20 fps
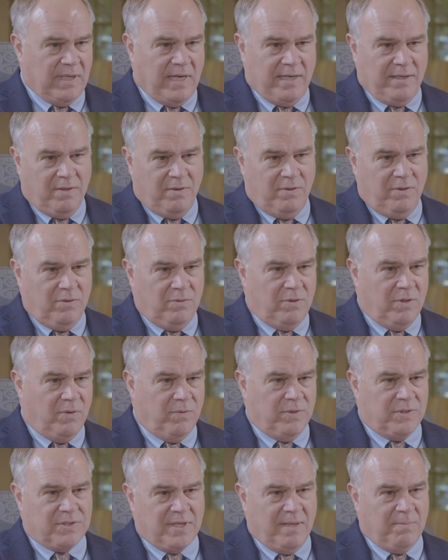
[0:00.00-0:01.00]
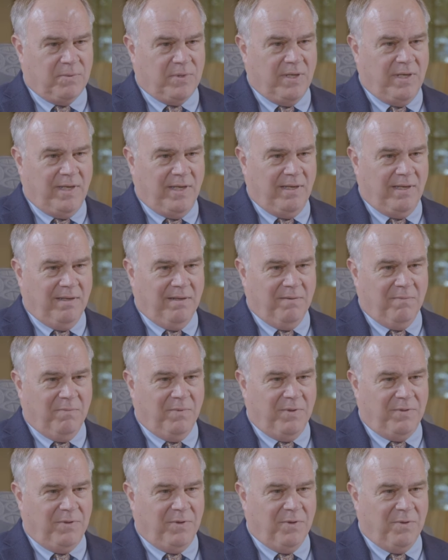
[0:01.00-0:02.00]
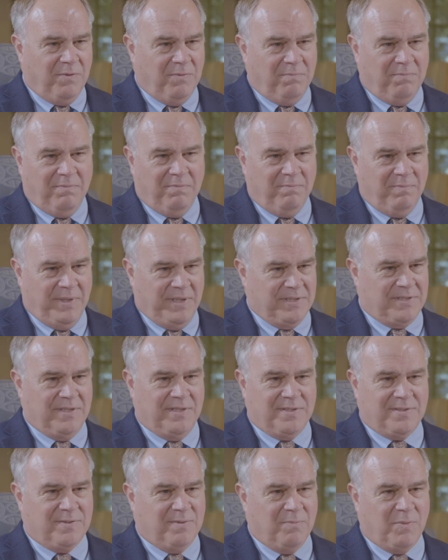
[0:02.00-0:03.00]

I know you know the same thing with your business,